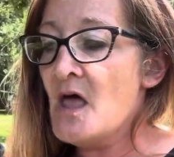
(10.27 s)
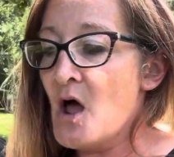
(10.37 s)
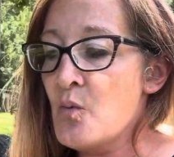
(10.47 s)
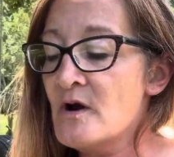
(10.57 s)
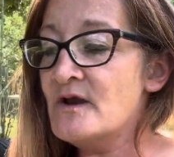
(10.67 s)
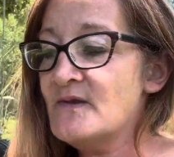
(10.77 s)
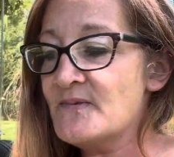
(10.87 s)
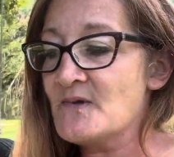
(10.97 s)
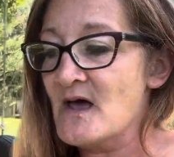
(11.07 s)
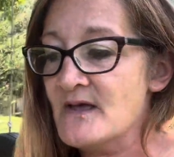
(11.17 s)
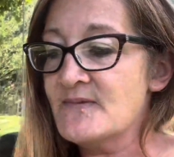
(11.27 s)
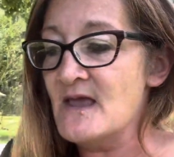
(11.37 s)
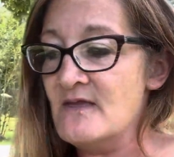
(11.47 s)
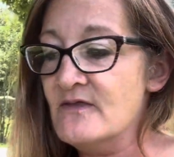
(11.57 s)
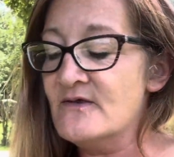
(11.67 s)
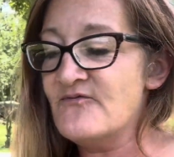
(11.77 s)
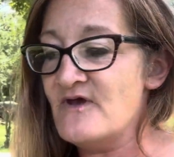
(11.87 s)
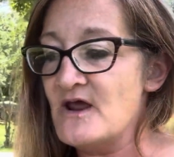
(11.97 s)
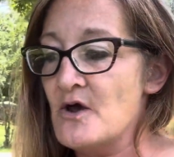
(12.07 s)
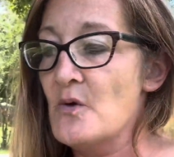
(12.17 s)
I want to discuss in this
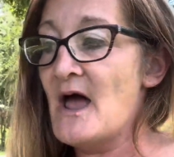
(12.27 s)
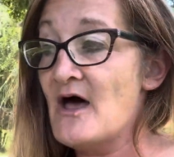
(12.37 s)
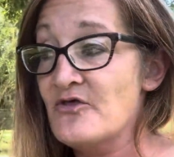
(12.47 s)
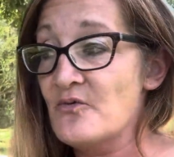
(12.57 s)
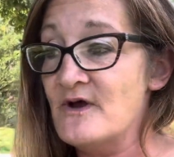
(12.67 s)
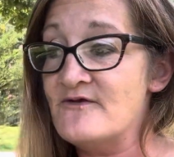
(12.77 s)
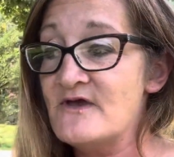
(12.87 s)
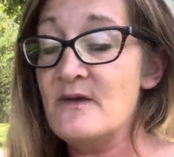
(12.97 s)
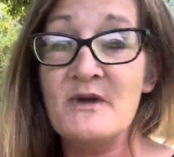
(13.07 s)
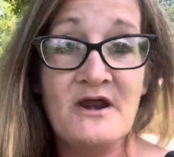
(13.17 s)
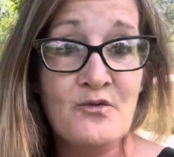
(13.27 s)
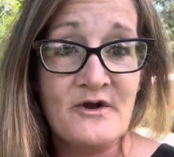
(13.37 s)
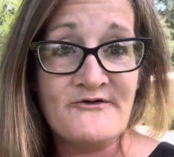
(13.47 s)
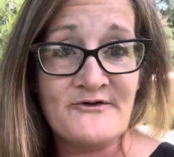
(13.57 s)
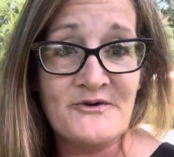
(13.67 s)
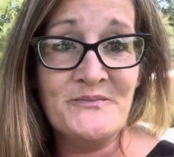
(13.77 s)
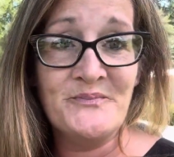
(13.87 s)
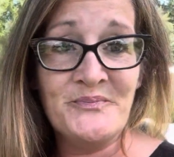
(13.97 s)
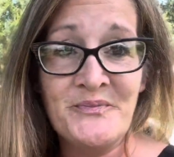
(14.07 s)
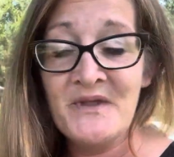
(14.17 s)
video how the rich keep getting richer
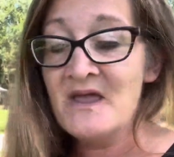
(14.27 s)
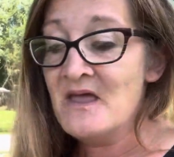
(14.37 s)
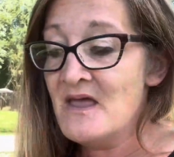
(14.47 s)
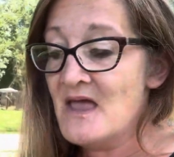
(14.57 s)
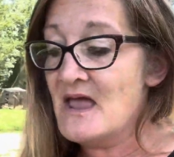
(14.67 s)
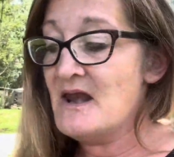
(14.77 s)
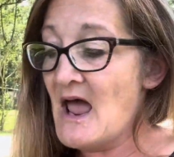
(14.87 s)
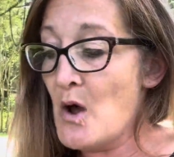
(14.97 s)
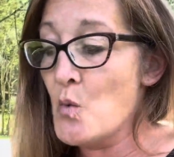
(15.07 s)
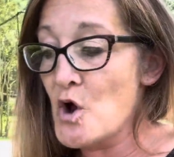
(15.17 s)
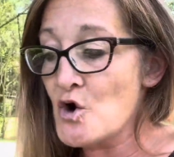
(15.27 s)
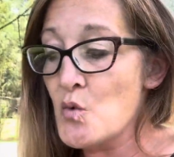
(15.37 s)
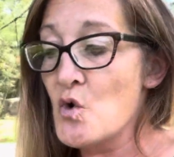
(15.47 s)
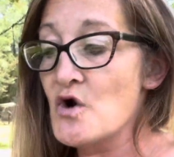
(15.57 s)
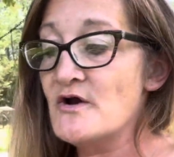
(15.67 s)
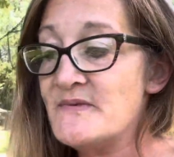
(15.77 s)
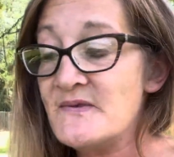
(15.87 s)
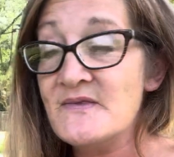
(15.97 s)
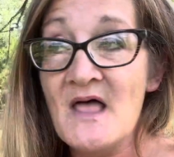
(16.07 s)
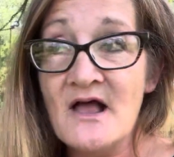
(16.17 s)
and how water wars
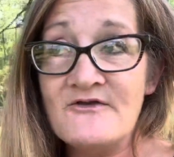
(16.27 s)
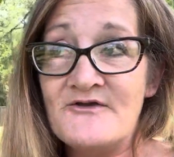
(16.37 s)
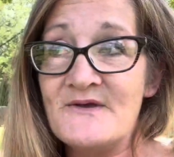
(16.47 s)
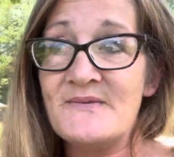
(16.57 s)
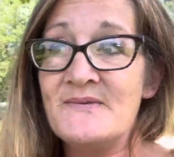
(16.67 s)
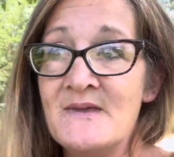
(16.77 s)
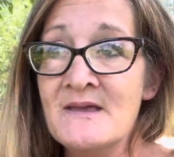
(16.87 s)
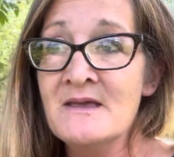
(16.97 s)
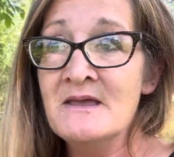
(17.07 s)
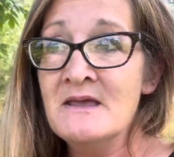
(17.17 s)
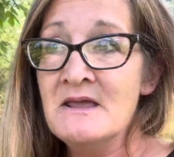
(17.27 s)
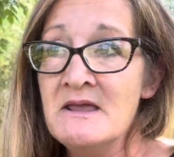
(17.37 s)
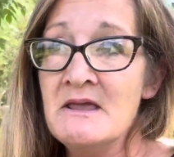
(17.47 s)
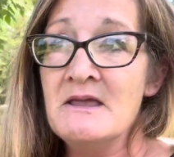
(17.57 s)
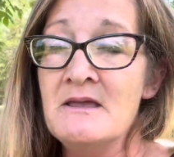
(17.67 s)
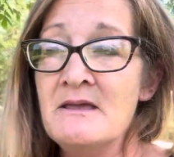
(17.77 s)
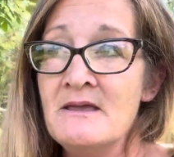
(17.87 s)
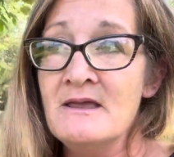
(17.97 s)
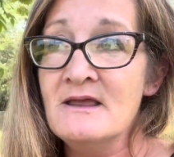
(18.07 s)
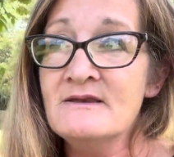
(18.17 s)
is not just
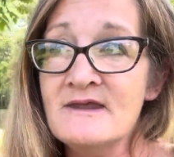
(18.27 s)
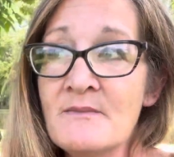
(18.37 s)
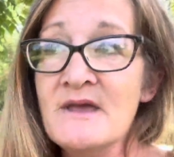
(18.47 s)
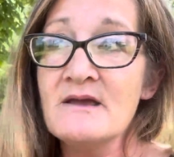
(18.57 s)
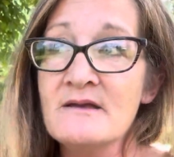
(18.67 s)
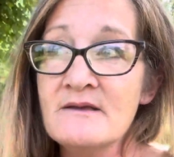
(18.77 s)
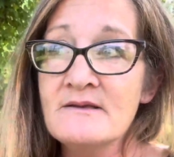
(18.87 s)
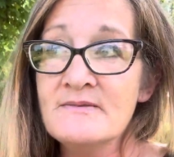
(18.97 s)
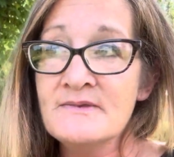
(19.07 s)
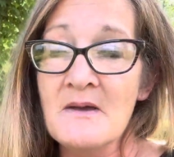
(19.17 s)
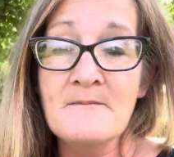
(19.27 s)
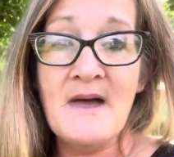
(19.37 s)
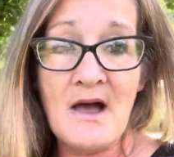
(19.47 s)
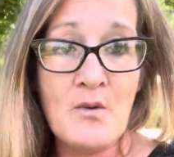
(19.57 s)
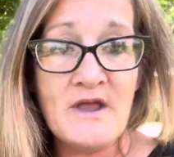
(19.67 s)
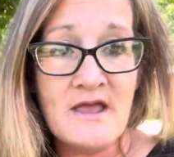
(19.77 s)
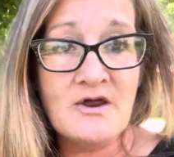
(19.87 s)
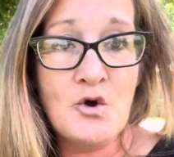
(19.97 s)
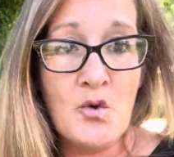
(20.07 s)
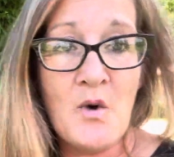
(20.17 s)
endemic to Maui
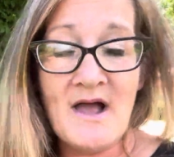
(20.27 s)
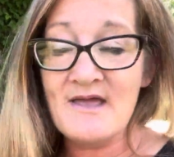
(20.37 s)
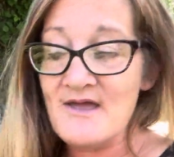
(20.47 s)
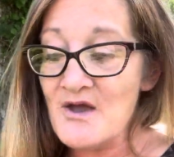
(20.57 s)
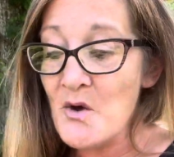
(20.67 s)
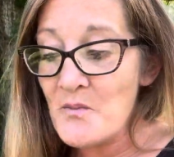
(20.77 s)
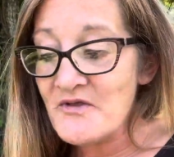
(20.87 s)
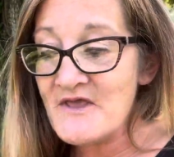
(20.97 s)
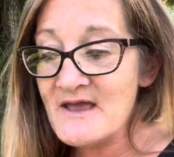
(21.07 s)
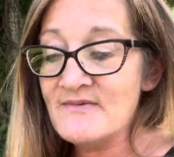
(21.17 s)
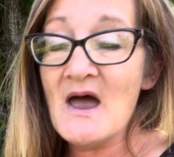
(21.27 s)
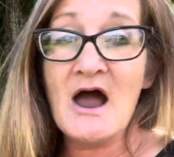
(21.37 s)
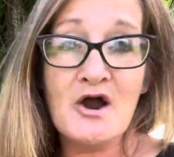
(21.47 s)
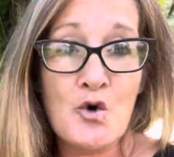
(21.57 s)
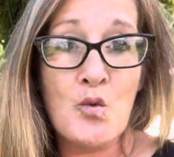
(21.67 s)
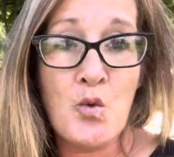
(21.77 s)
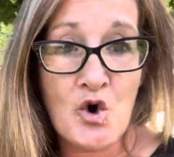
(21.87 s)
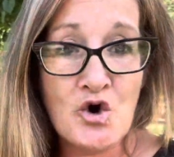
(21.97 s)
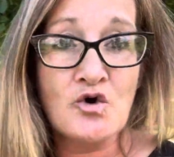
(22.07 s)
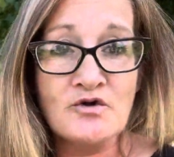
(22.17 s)
and Hawaii, but the entire
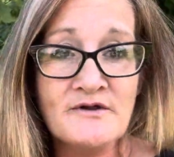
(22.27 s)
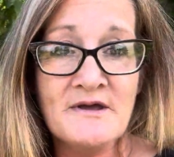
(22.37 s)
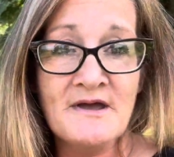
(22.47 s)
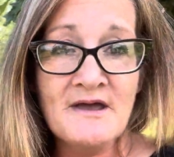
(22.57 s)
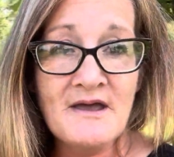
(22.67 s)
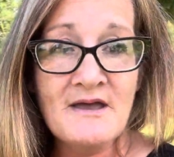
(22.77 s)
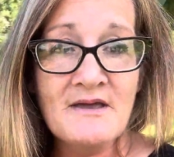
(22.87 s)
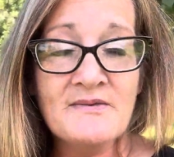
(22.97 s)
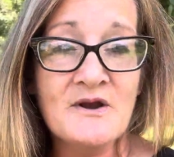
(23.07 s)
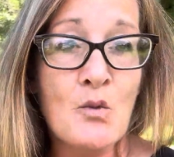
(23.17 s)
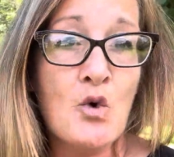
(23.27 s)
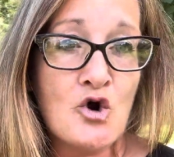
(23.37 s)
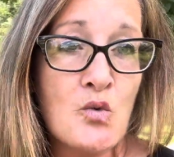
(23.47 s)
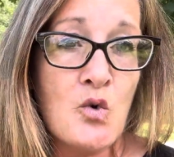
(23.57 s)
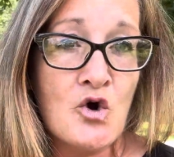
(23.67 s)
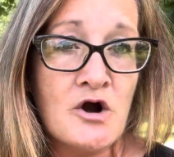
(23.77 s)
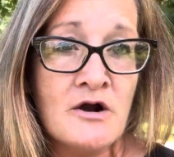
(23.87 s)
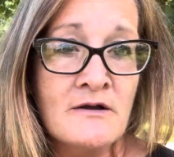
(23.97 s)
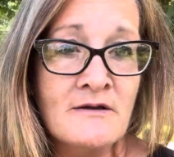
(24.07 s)
world is in a water war.